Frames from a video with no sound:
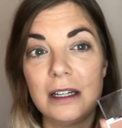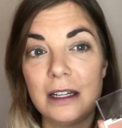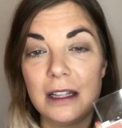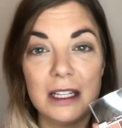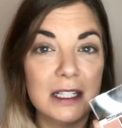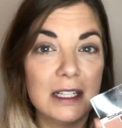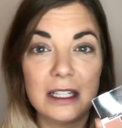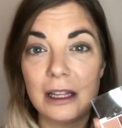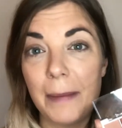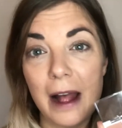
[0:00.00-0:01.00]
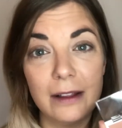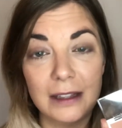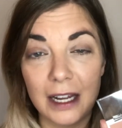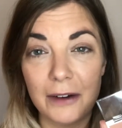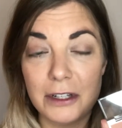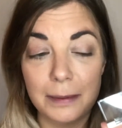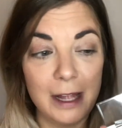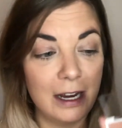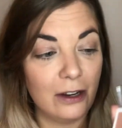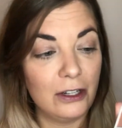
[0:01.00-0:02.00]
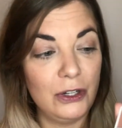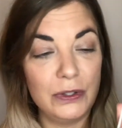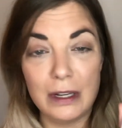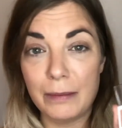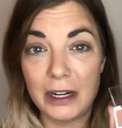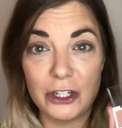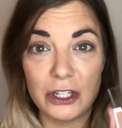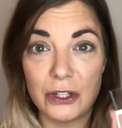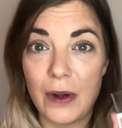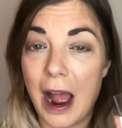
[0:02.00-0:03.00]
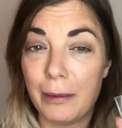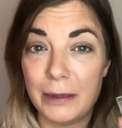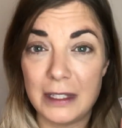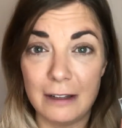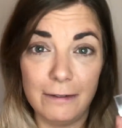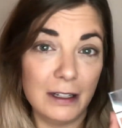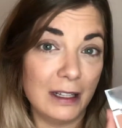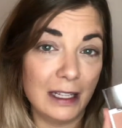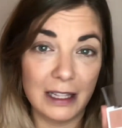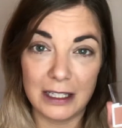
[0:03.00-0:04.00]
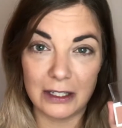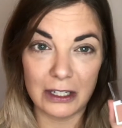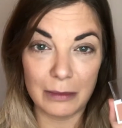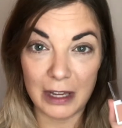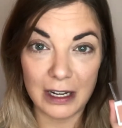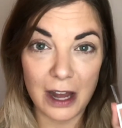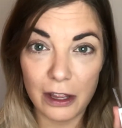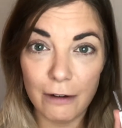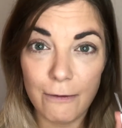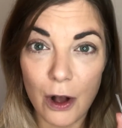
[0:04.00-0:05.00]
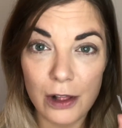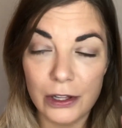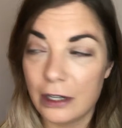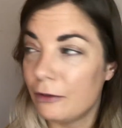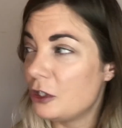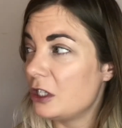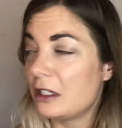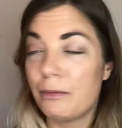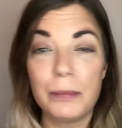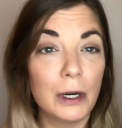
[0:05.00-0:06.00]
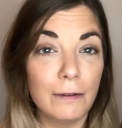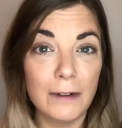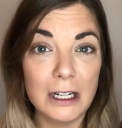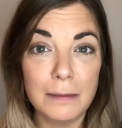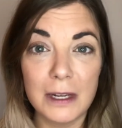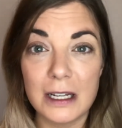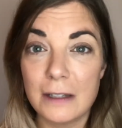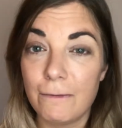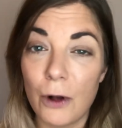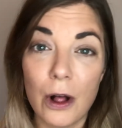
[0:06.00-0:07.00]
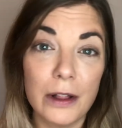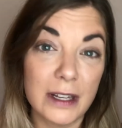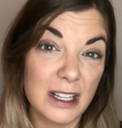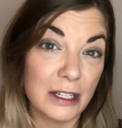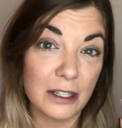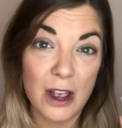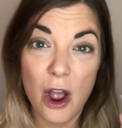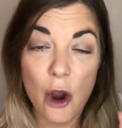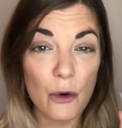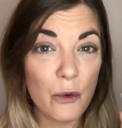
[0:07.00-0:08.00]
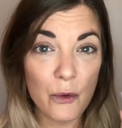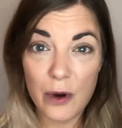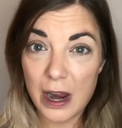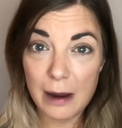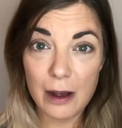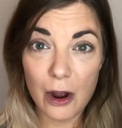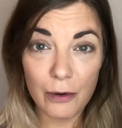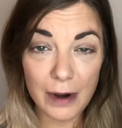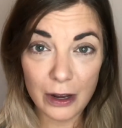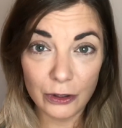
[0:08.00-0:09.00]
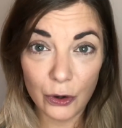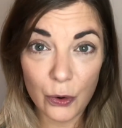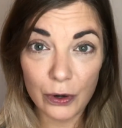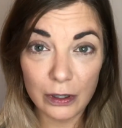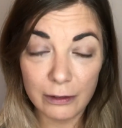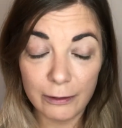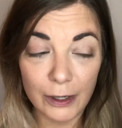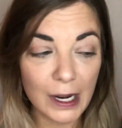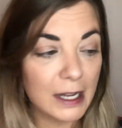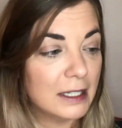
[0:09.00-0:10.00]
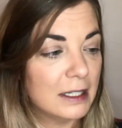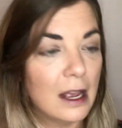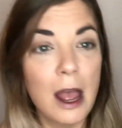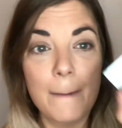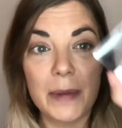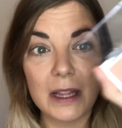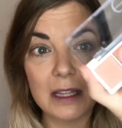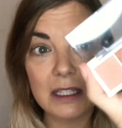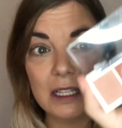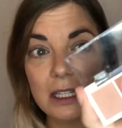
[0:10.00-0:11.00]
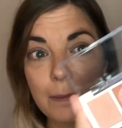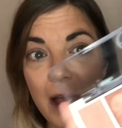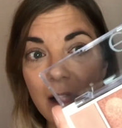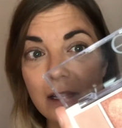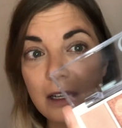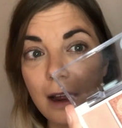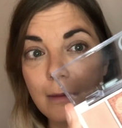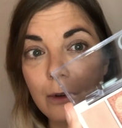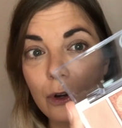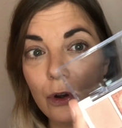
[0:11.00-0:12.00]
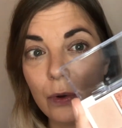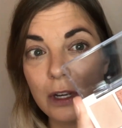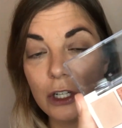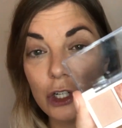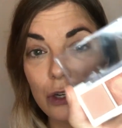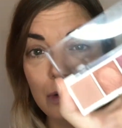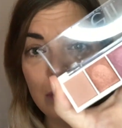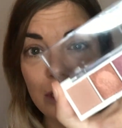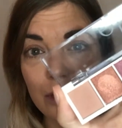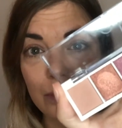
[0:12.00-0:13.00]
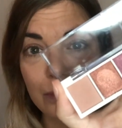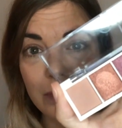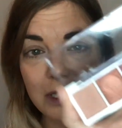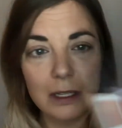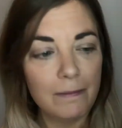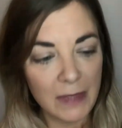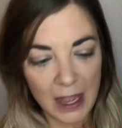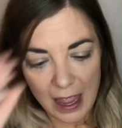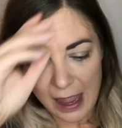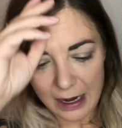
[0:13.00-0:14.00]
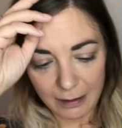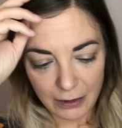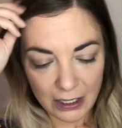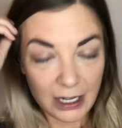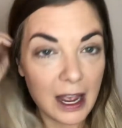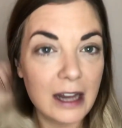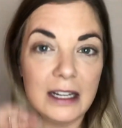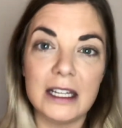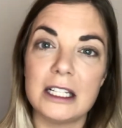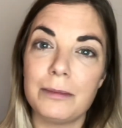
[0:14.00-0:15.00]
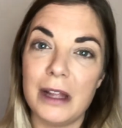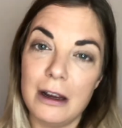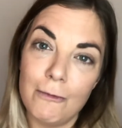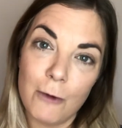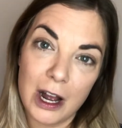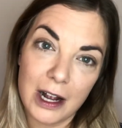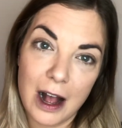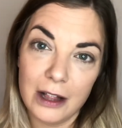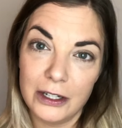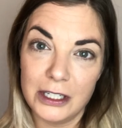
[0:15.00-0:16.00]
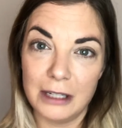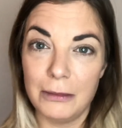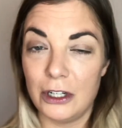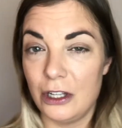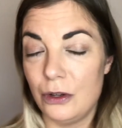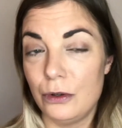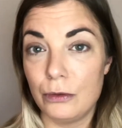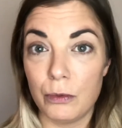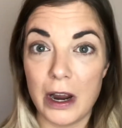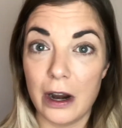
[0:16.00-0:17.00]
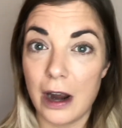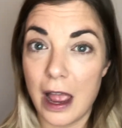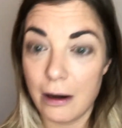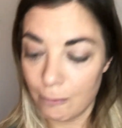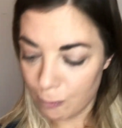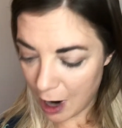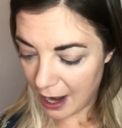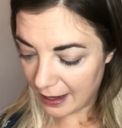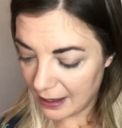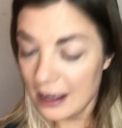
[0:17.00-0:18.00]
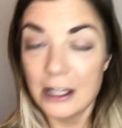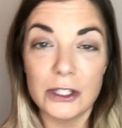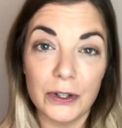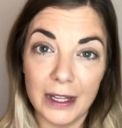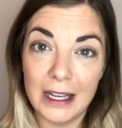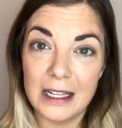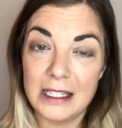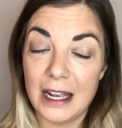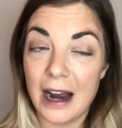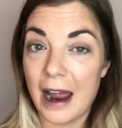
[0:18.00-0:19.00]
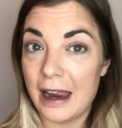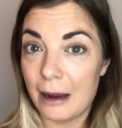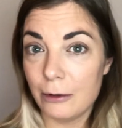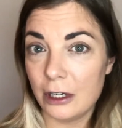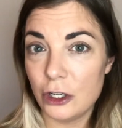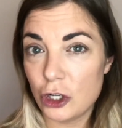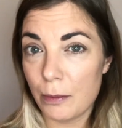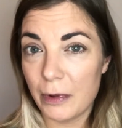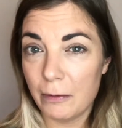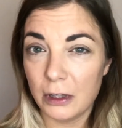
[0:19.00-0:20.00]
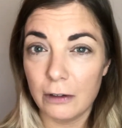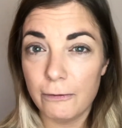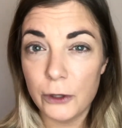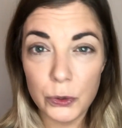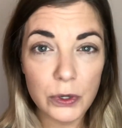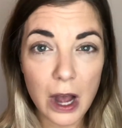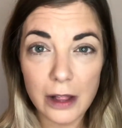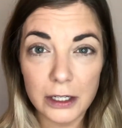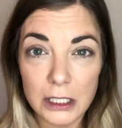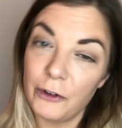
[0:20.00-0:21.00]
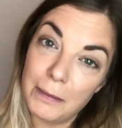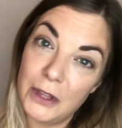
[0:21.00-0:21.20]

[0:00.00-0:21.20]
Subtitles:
this isn't the palette that I was planning on using, but it just so happens I feel like this is gonna be another fall look, which is perfect because fall is right around the corner for us. But this is the palette I'm going to use. and I'm gonna kind of explain what colors I'm gonna use where and why. So like I said, I am gonna jump in with a few colors from